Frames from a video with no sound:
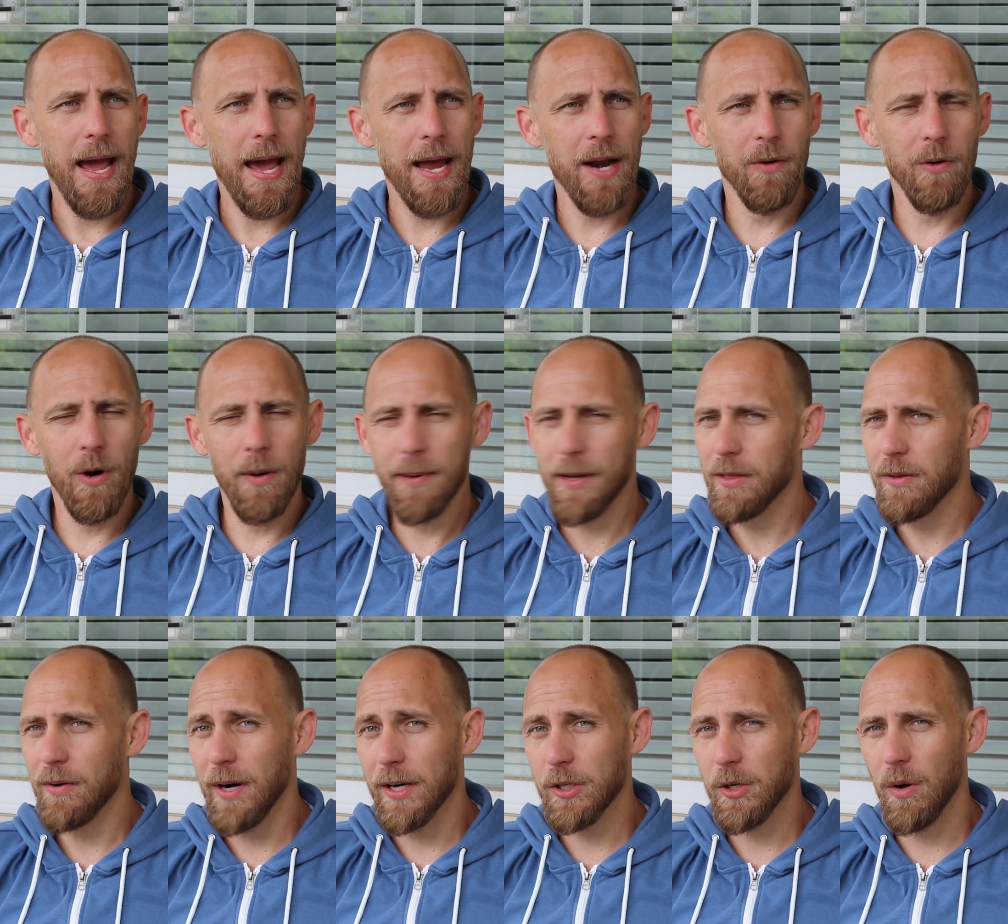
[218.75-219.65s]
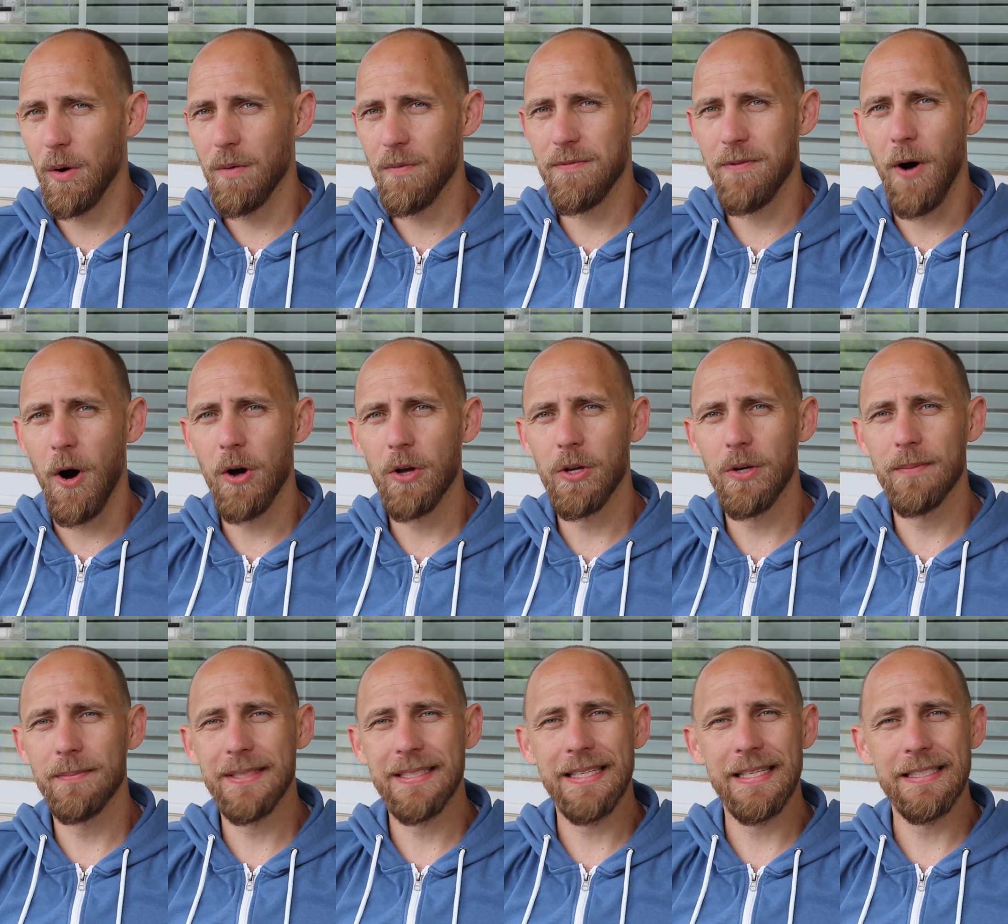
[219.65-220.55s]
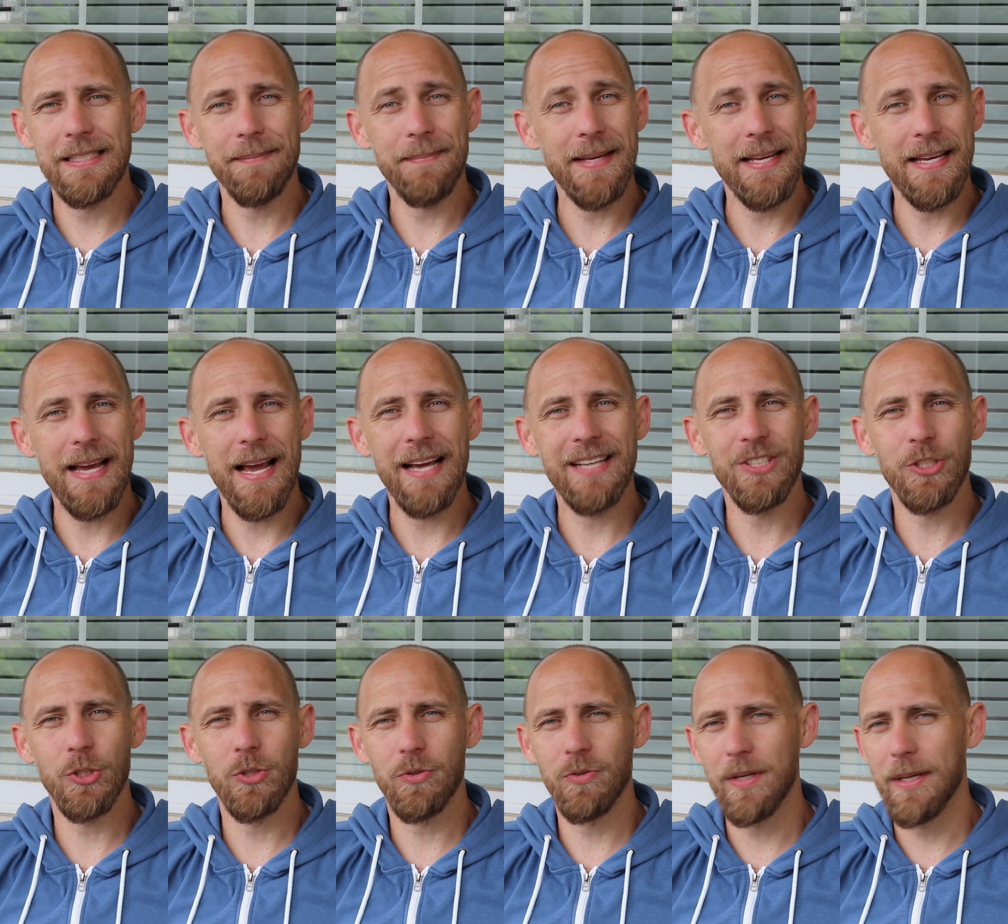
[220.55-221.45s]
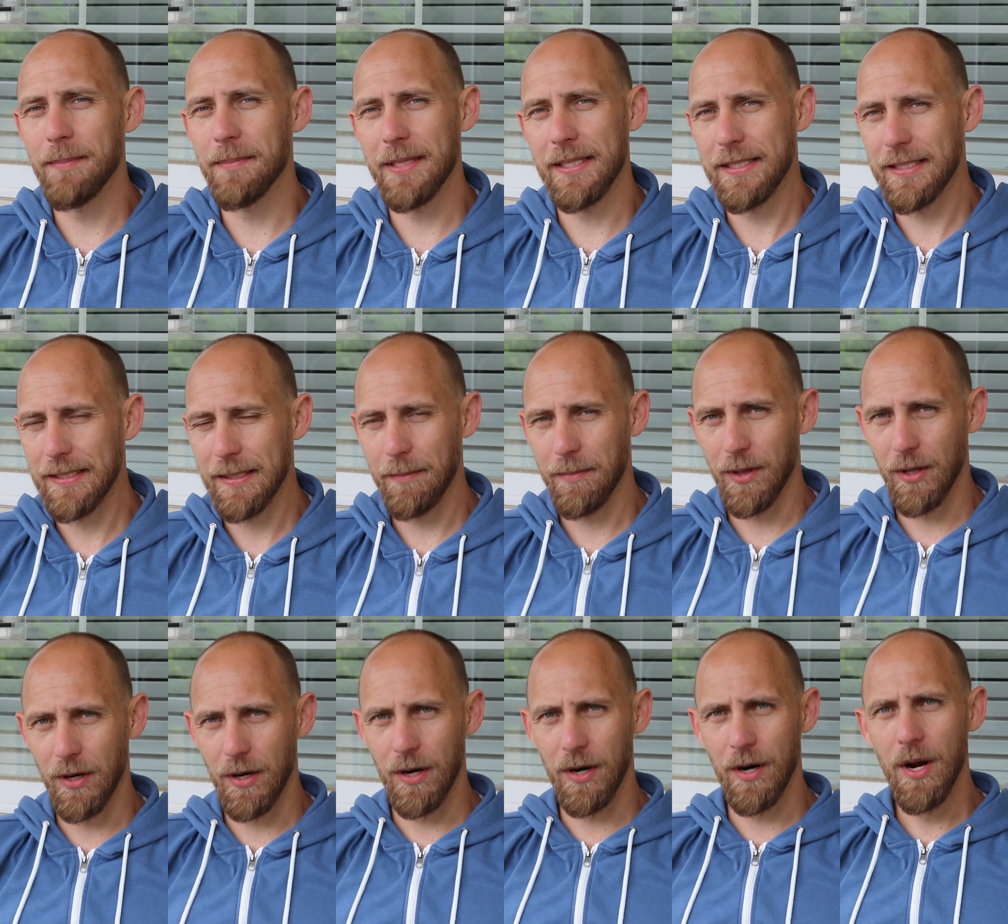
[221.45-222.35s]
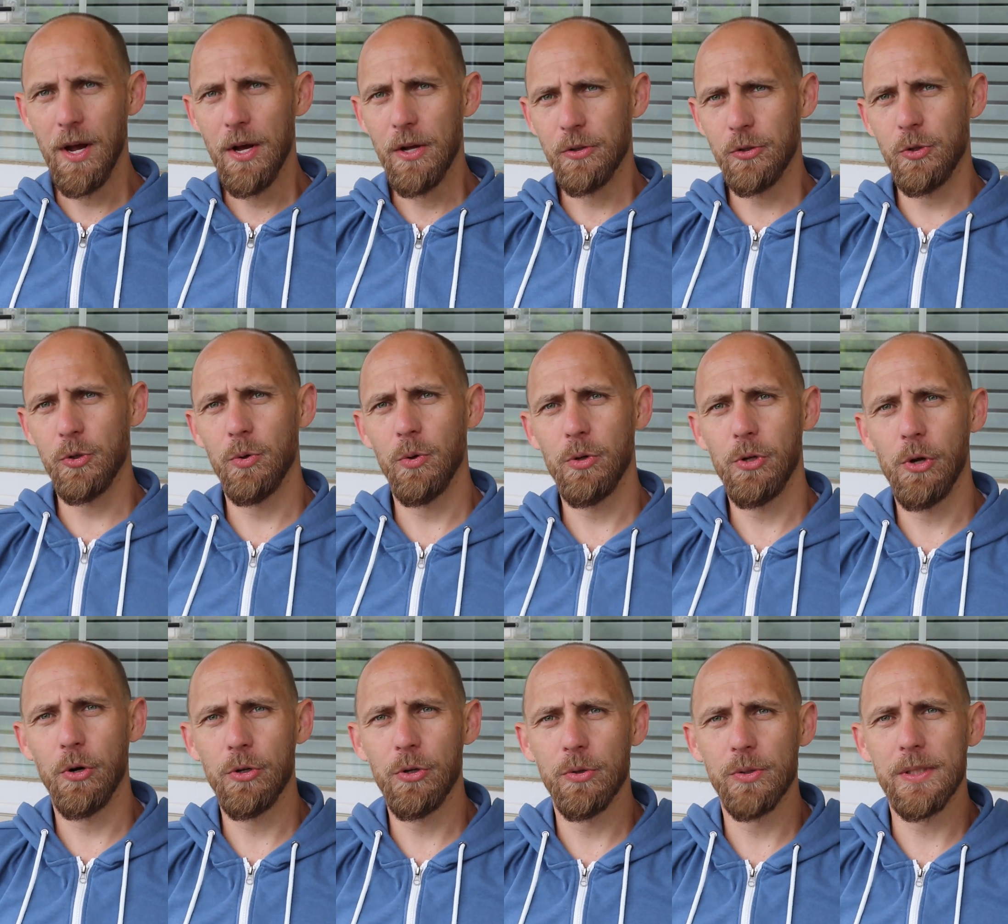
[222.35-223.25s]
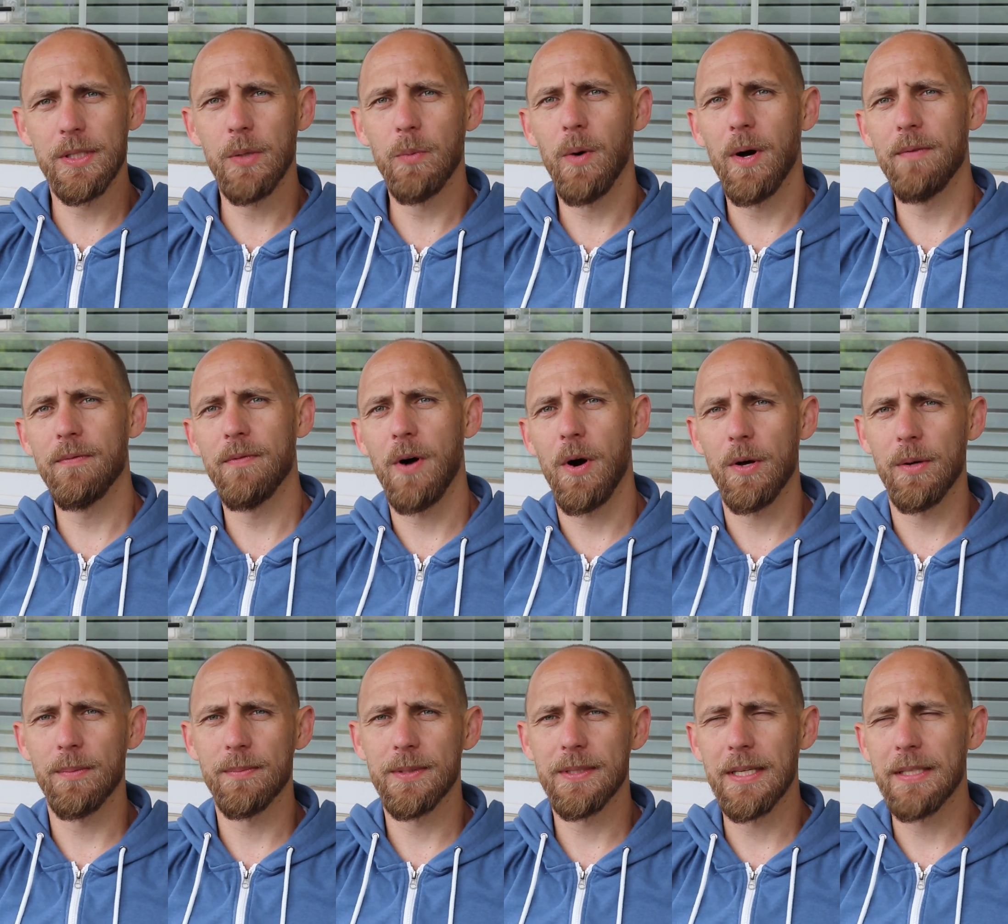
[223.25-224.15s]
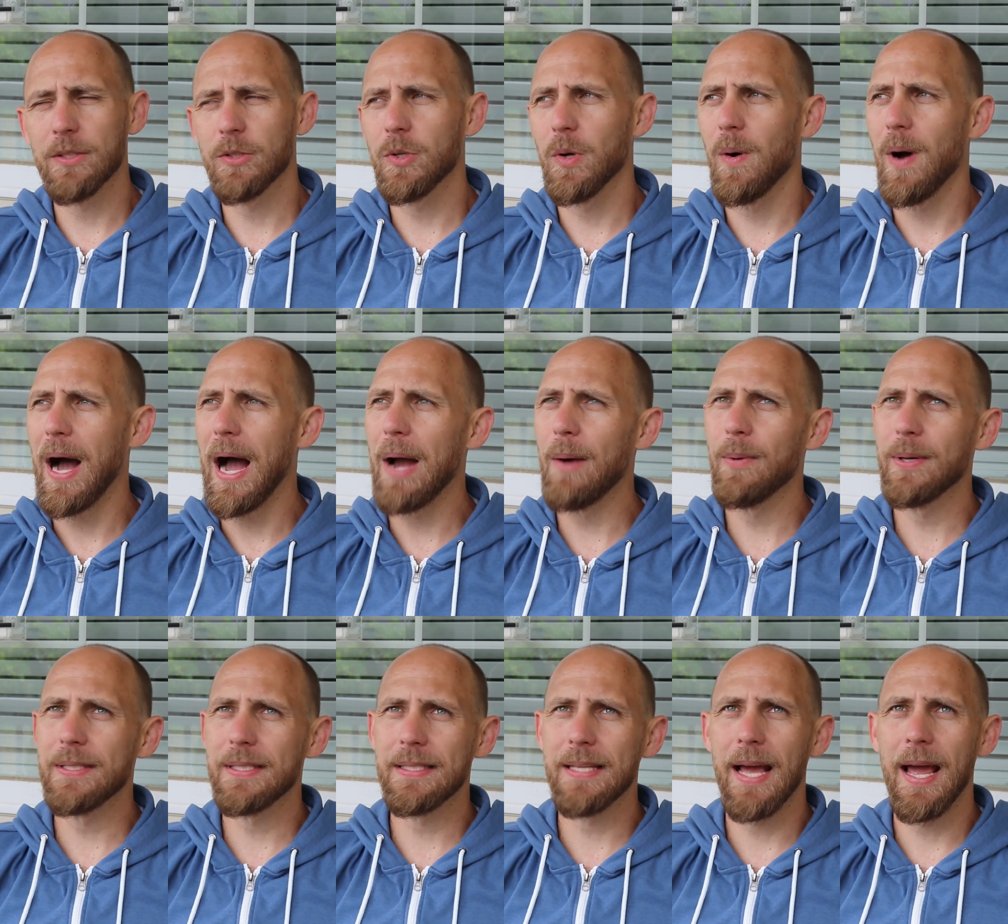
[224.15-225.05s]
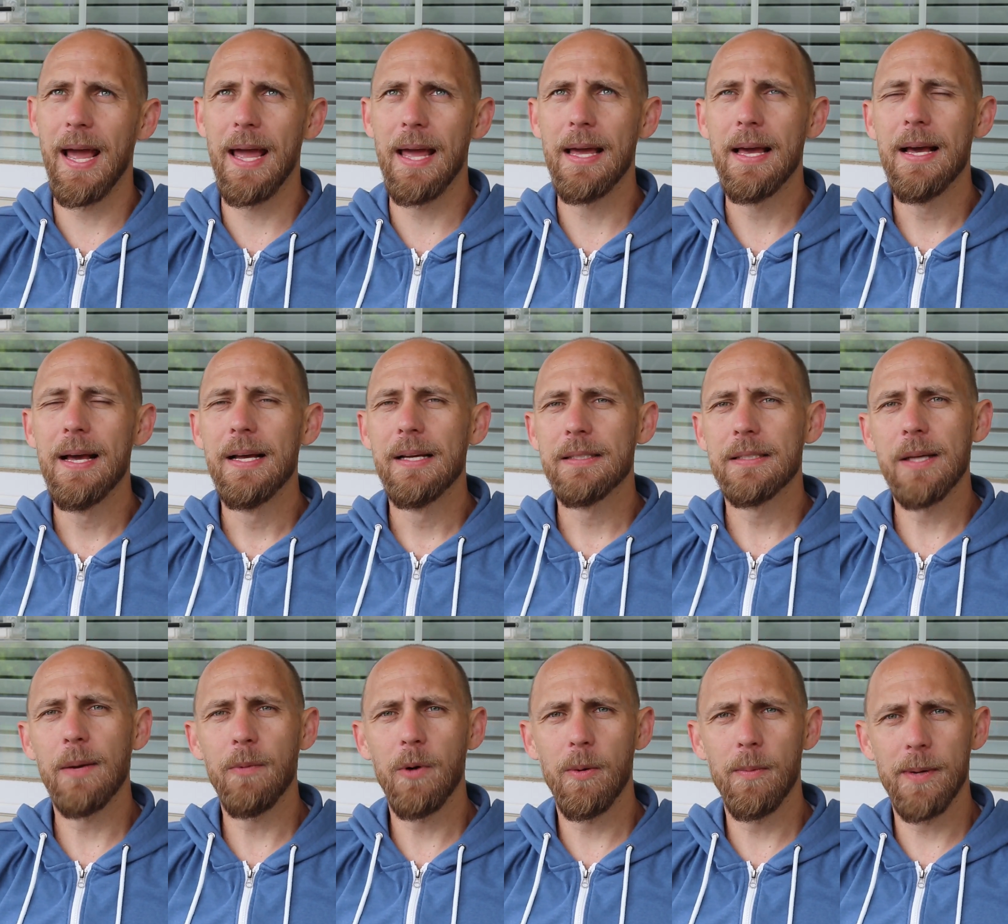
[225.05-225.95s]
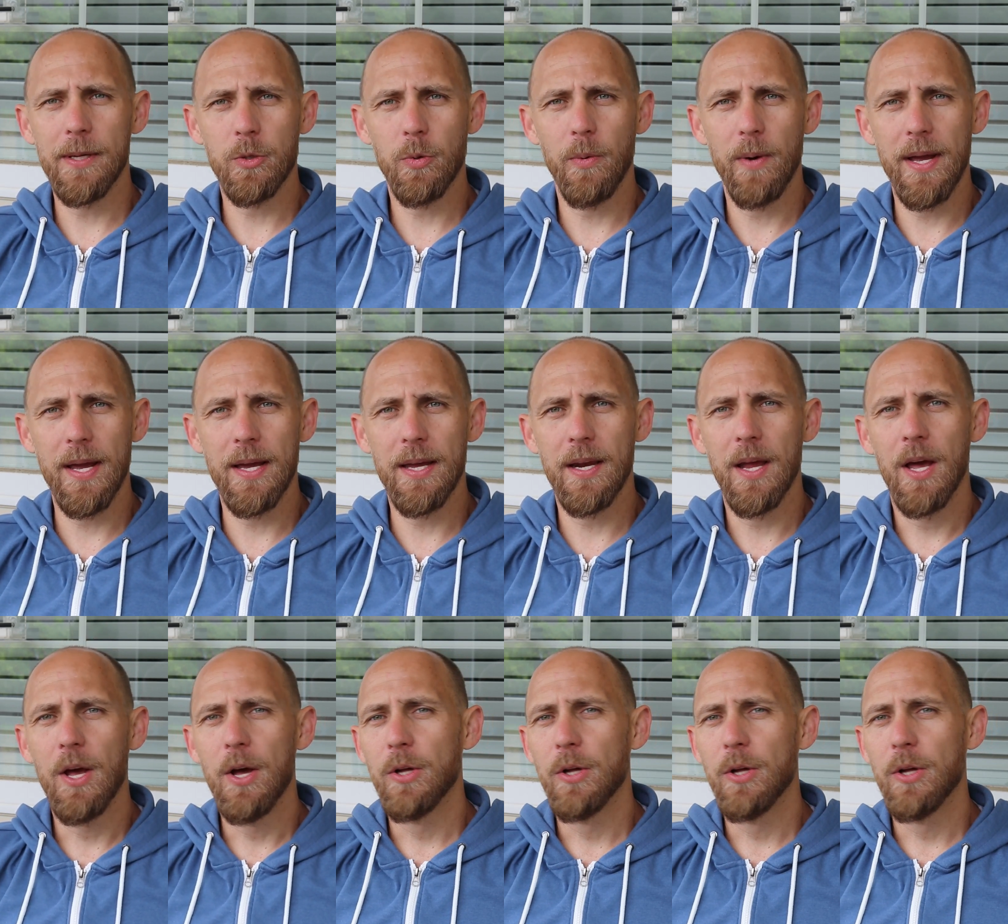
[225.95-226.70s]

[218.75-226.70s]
Anaerobic threshold volumes tend to be extremely similar to your UT1 volumes. And so I would say somewhere between